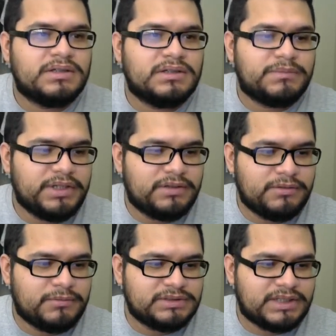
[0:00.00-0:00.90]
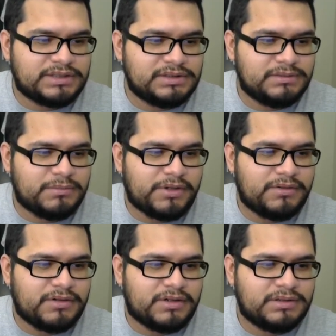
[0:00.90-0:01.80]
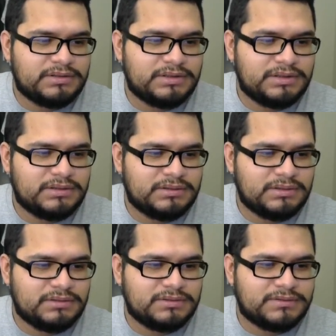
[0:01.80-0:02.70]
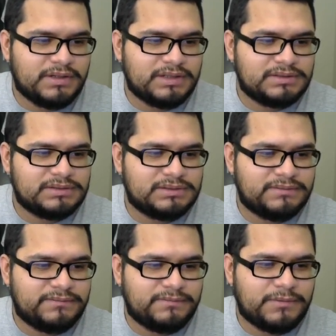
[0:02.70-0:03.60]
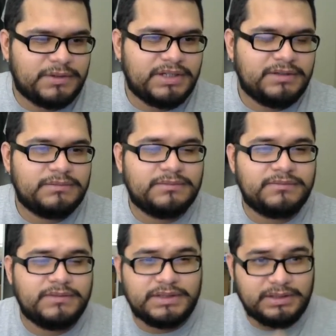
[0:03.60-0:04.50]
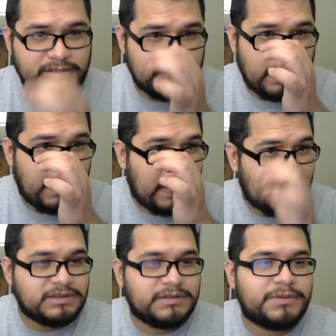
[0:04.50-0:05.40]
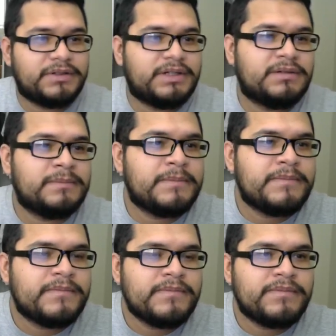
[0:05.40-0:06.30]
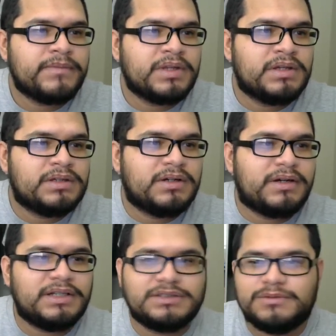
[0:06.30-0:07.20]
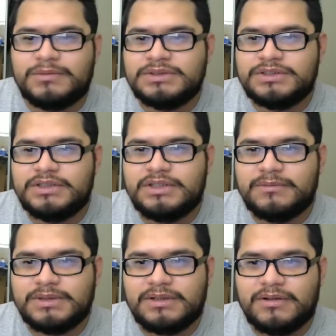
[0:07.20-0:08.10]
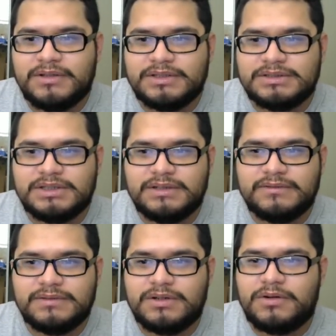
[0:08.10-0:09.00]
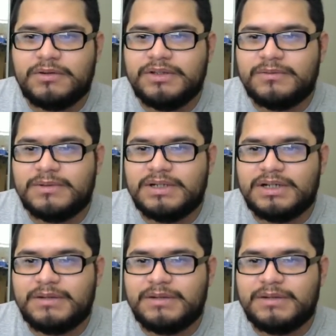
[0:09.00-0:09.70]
Pretty cool ones actually. Mario Kart was for like 40, 50, somewhere on there. Alright, so once you're done with all this stuff, oh, you know what?